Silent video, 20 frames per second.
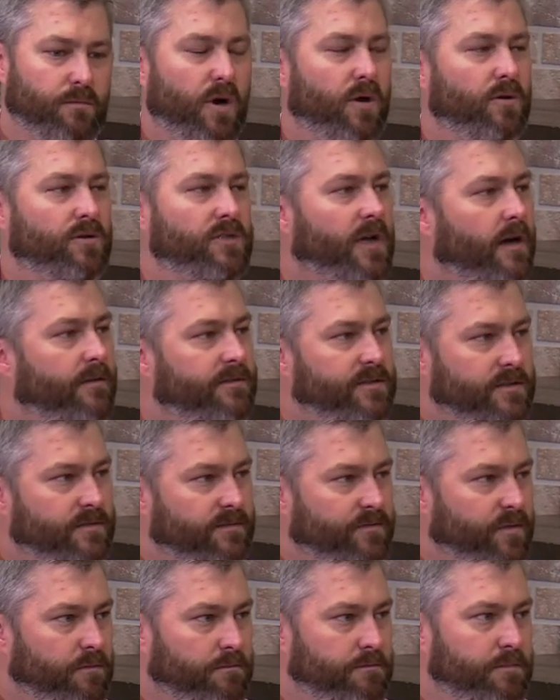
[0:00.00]
post office
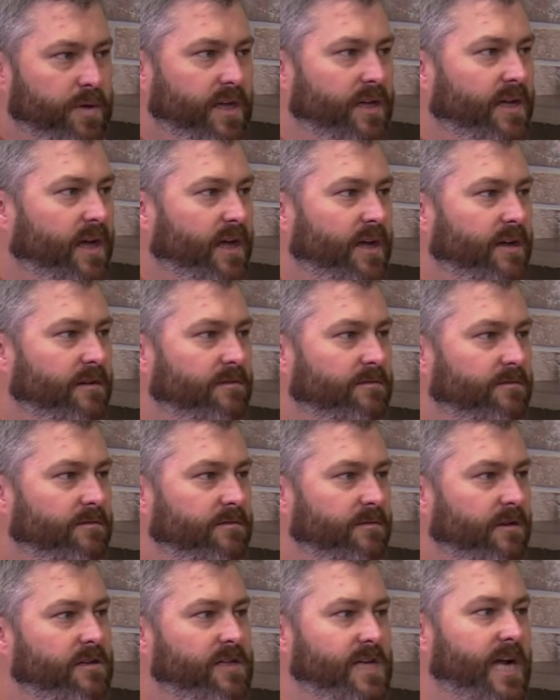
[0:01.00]
from Bee Cave.
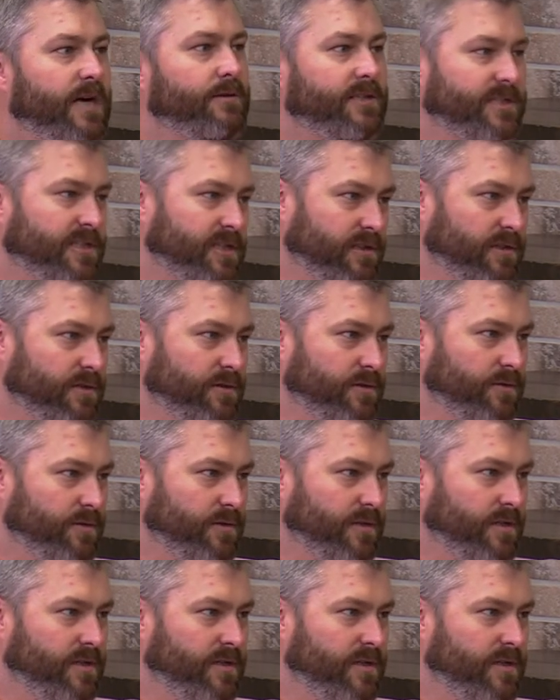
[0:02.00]
It's now a saloon.